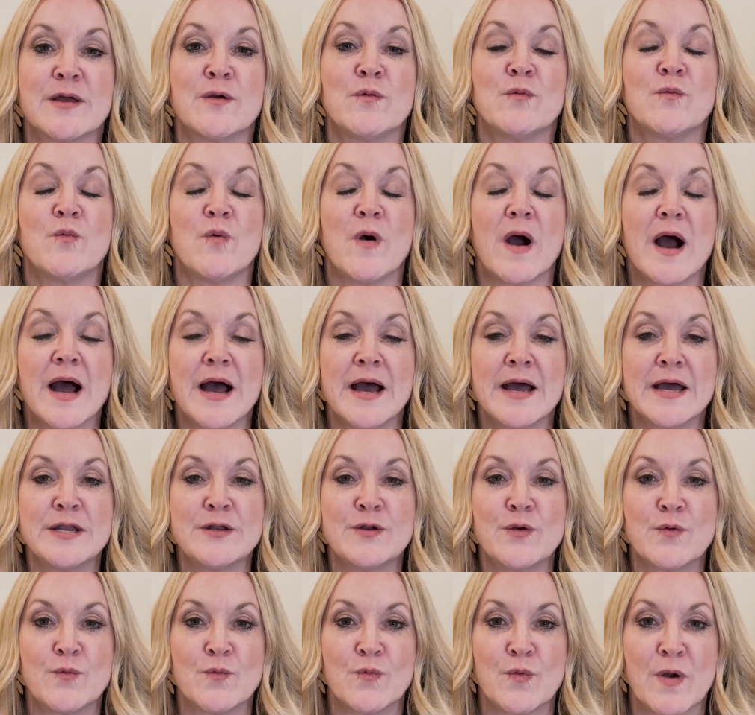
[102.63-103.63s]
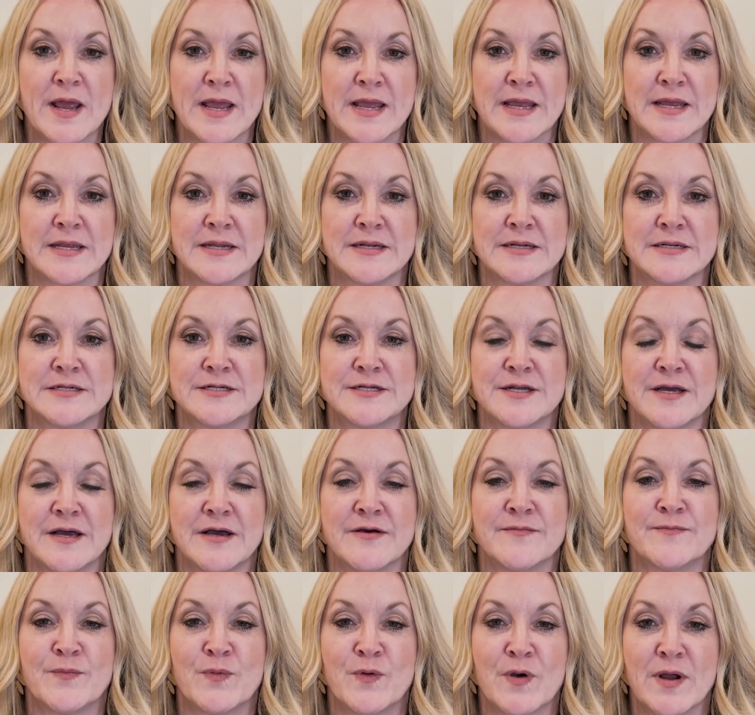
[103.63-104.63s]
a wide range
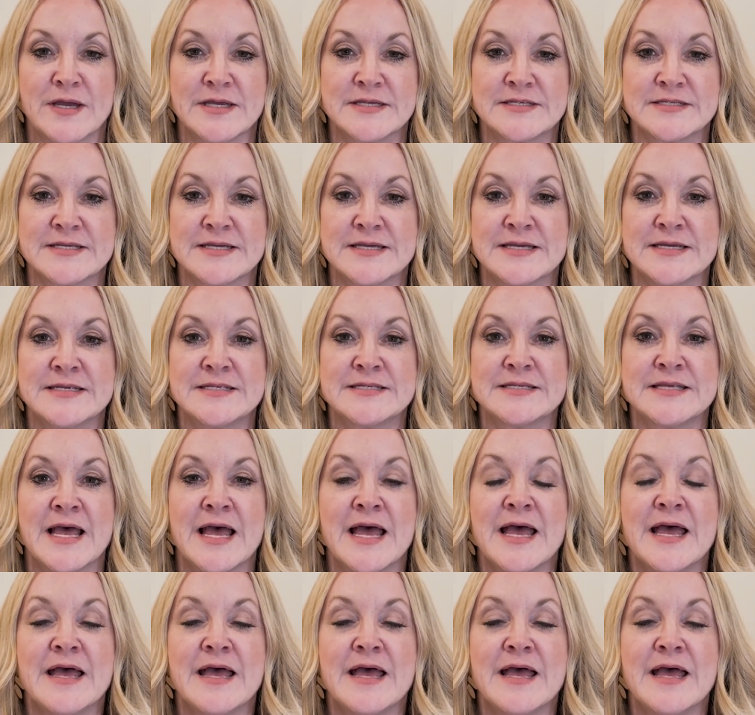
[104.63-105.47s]
of prices,